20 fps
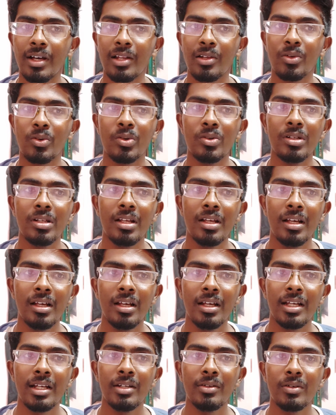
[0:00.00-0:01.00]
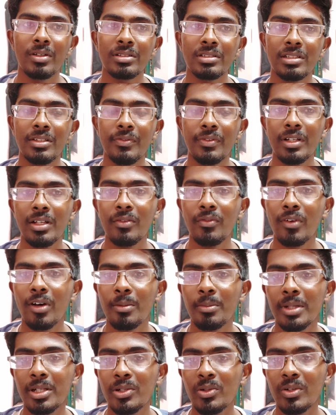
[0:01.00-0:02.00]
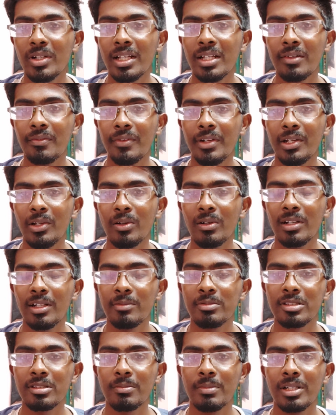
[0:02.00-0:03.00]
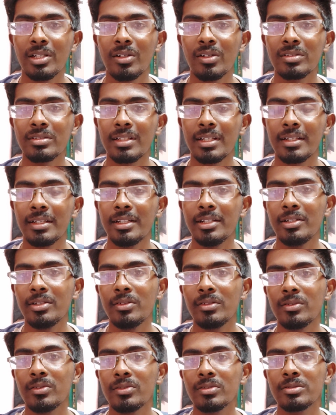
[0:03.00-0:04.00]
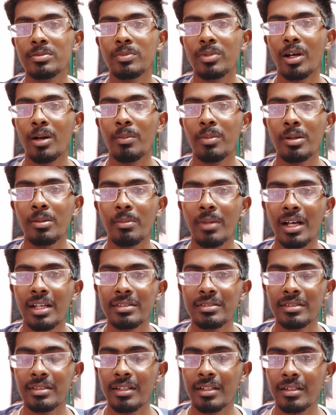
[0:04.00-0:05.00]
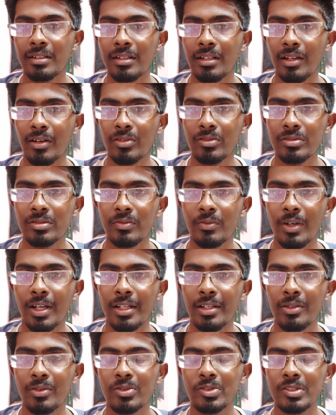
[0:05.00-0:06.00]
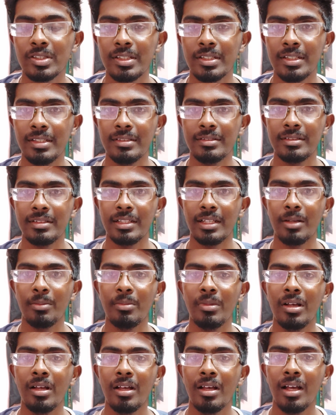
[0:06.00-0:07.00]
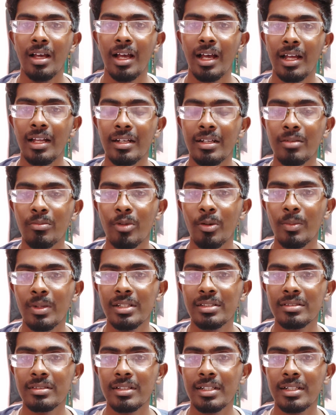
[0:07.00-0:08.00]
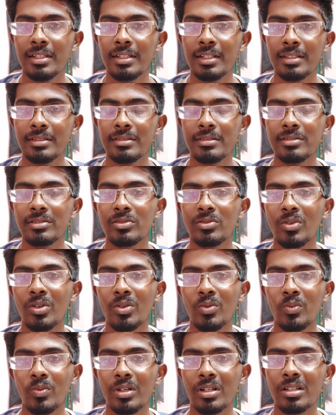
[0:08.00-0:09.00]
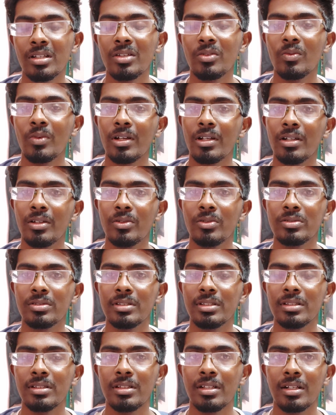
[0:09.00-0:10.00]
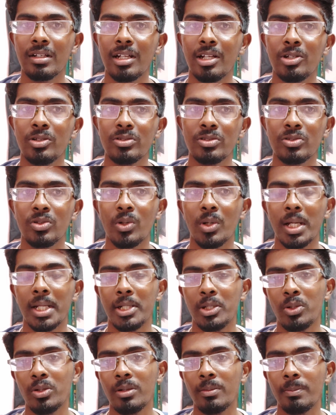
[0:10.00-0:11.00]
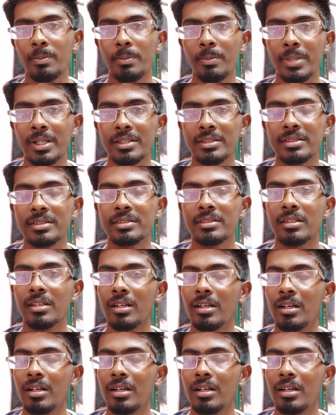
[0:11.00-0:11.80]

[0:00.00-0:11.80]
alone, it was difficult for me to take video clips because I need to use proper mask and gloves while using DCM, and mobile screen touch is not working while using the gloves, so I took pics.